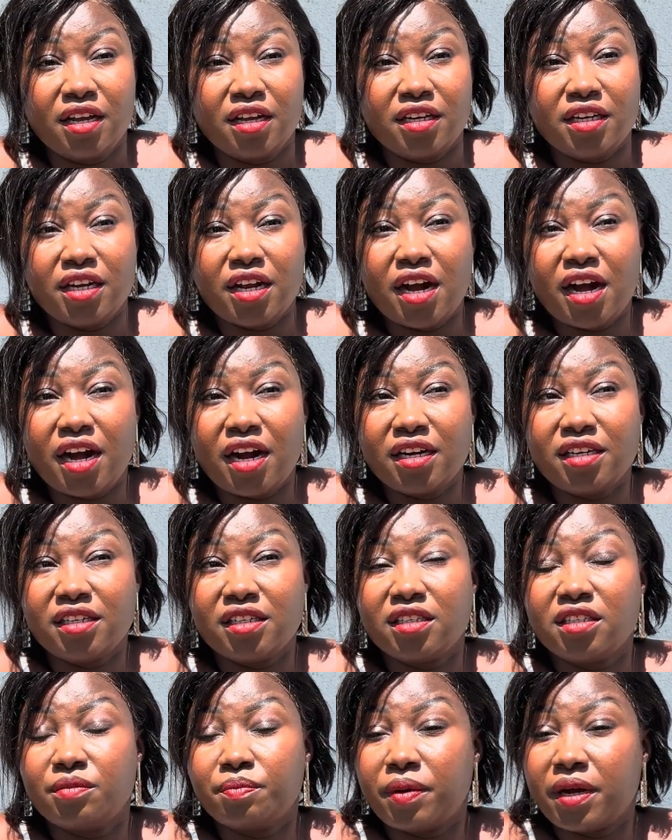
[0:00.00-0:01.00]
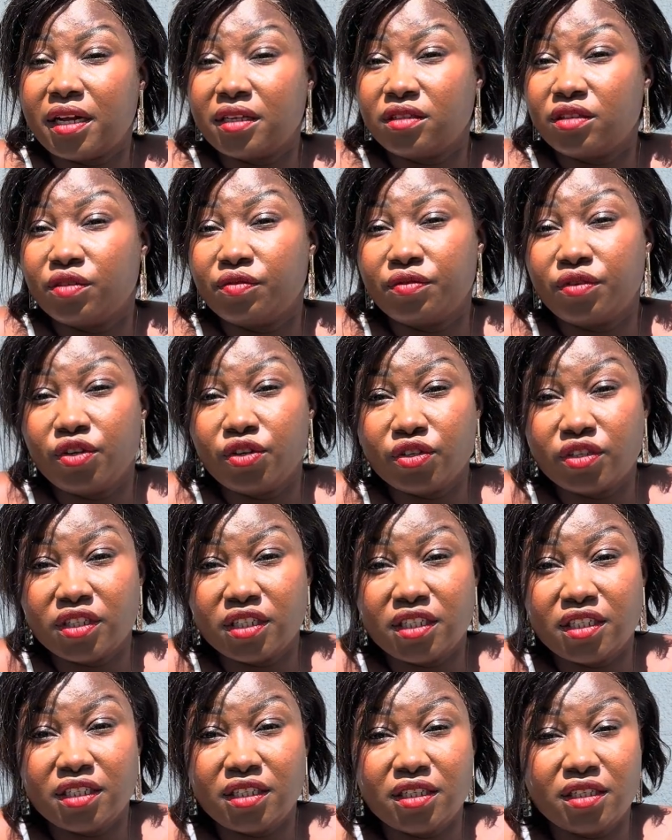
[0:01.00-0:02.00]
The hardest part of
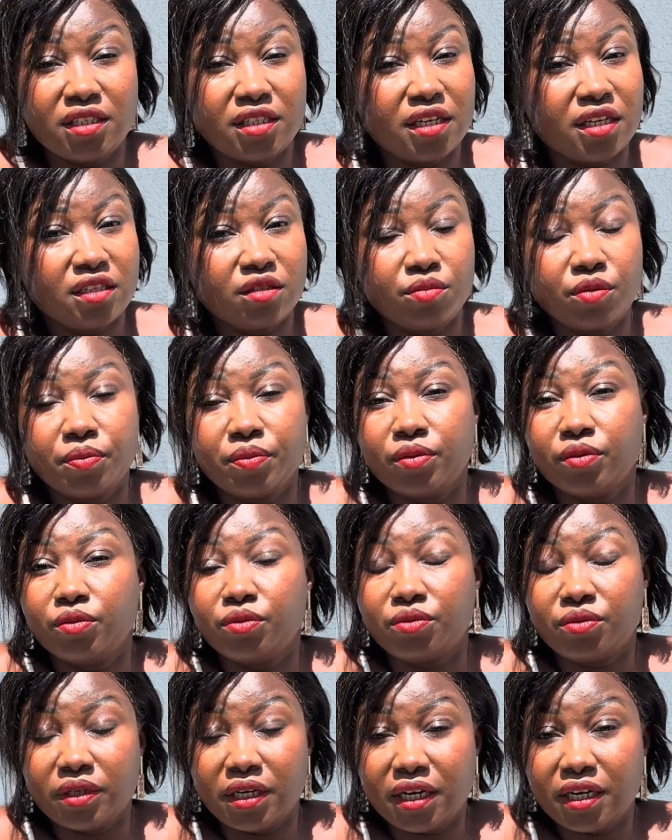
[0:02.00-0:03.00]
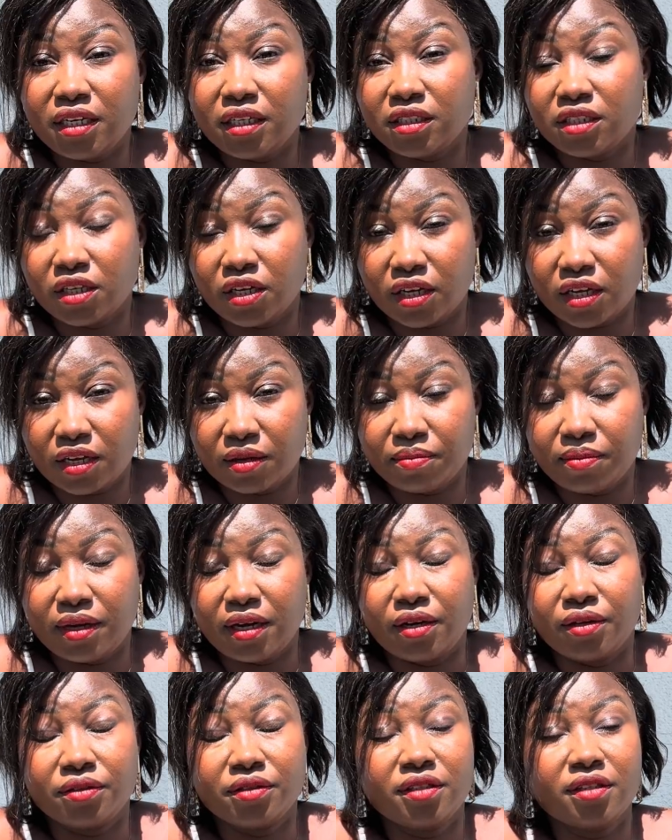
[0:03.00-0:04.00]
closing the distance people rarely talk
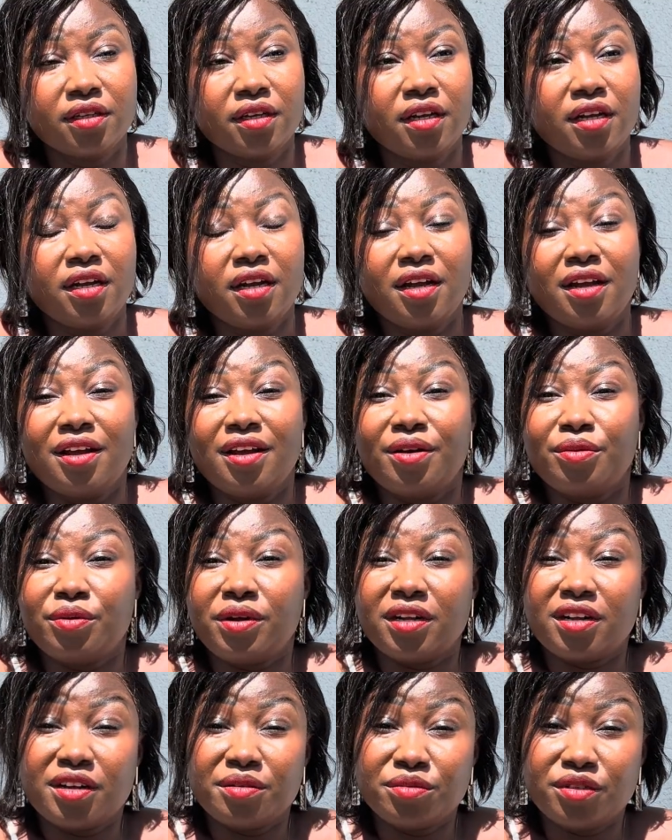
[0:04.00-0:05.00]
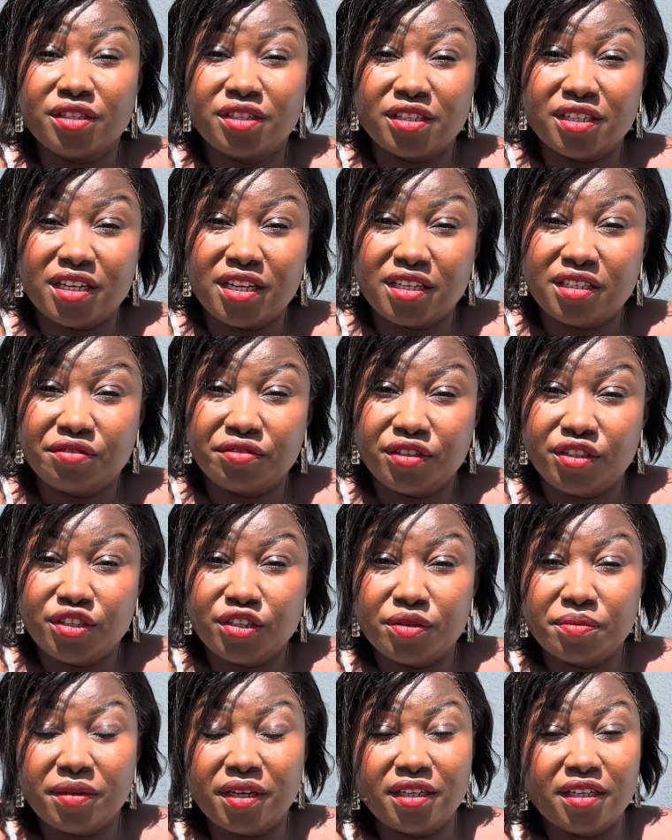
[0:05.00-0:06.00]
about. Welcome to today's
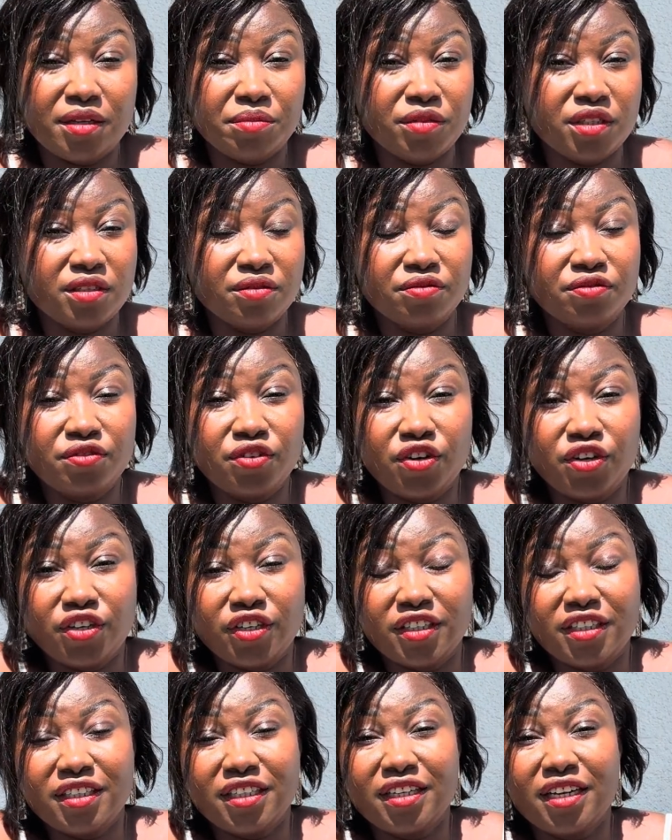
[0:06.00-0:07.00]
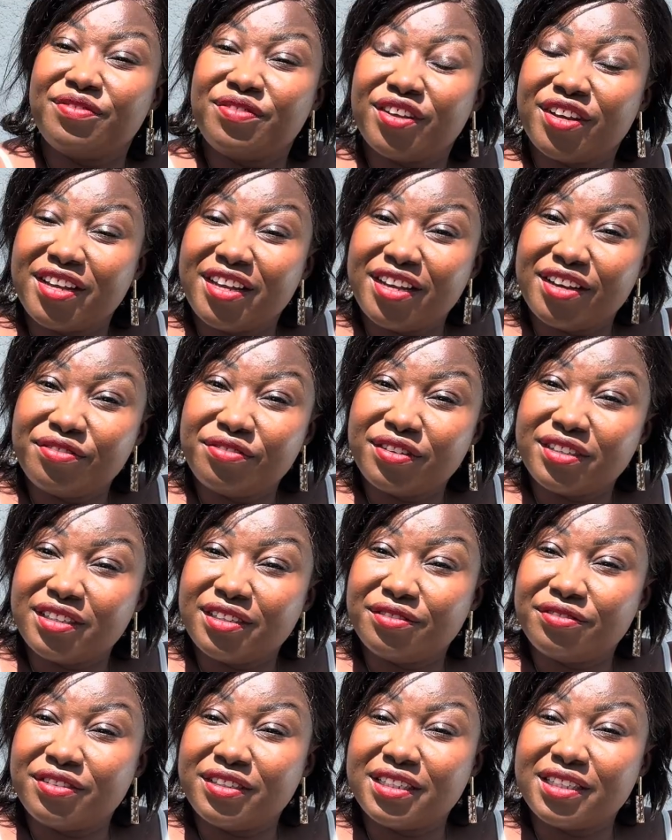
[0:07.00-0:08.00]
video. My name is Mfon. If you're here for
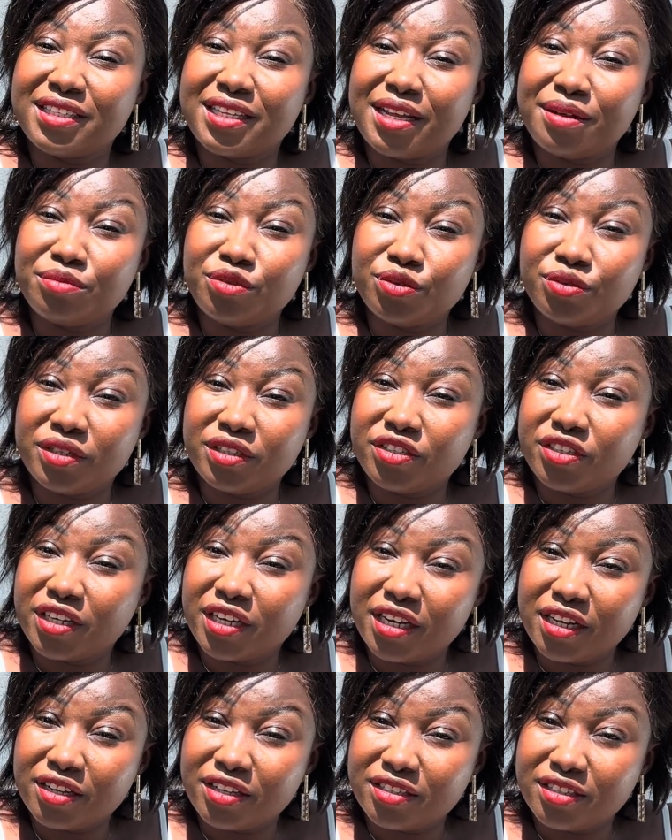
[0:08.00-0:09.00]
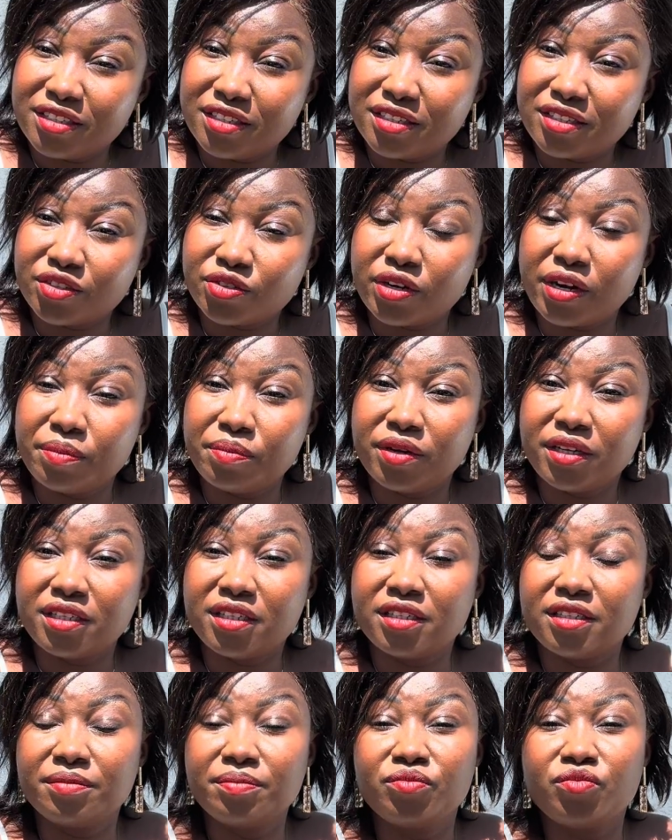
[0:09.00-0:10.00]
the first time, do also click on the subscribe
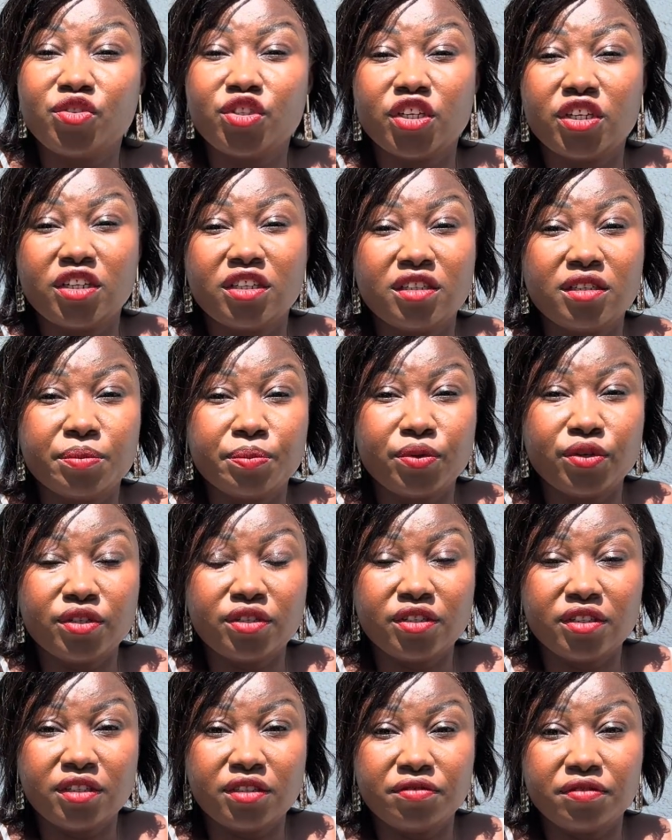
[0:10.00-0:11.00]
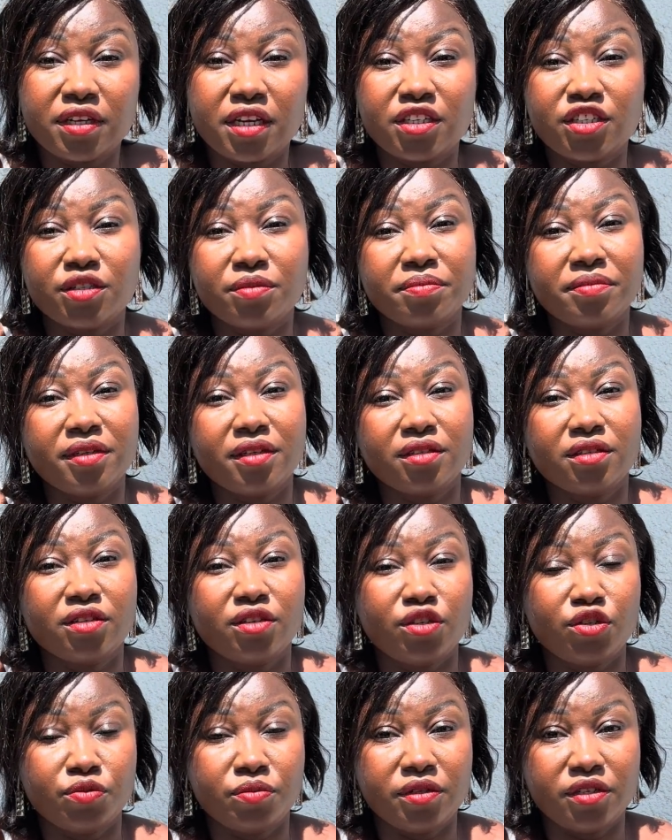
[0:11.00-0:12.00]
button, turn on the post notification bell so
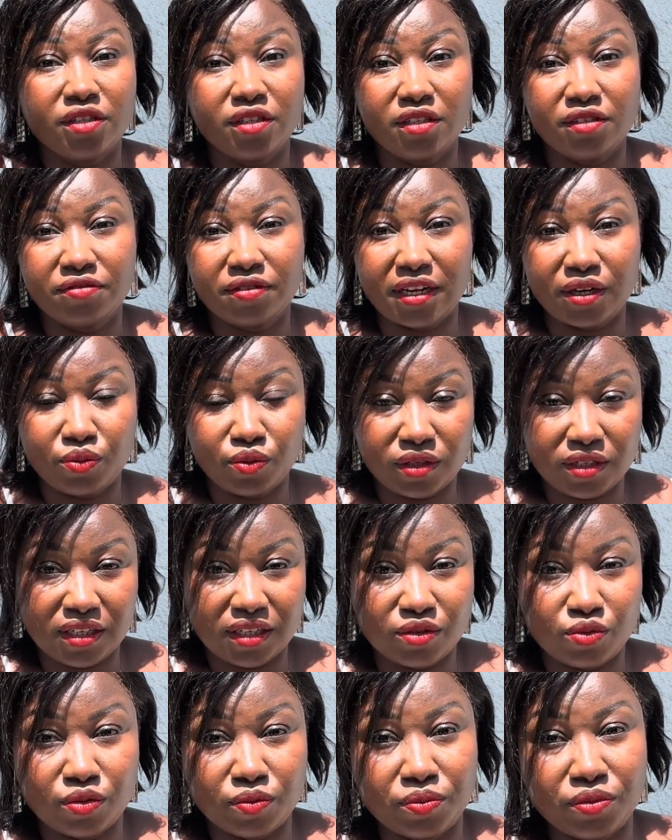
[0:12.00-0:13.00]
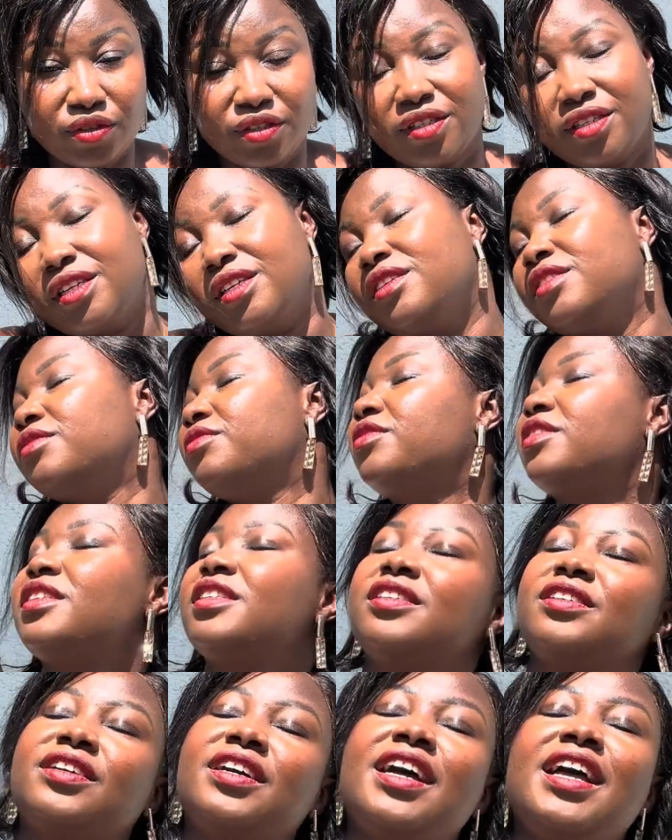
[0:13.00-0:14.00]
you'll be notified when next we post a new
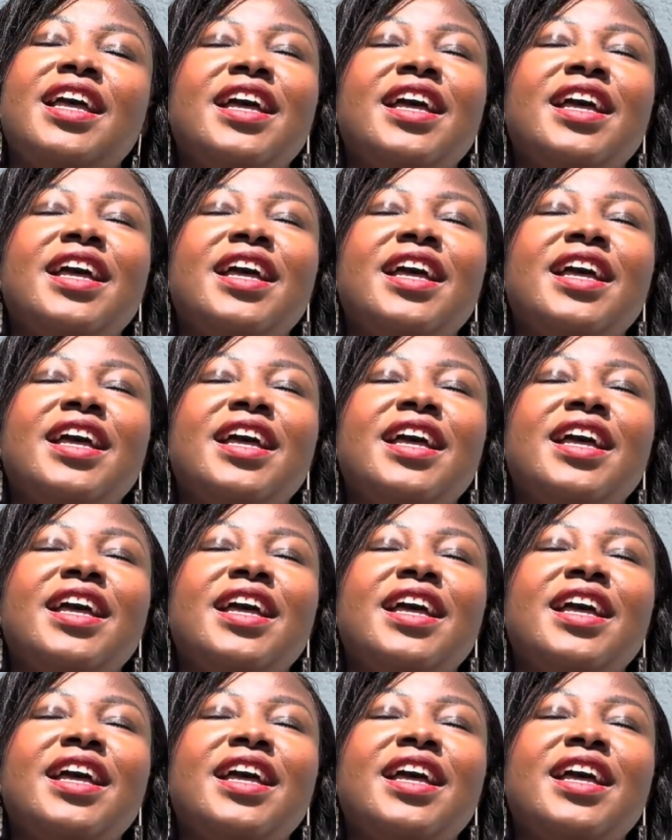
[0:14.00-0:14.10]
video.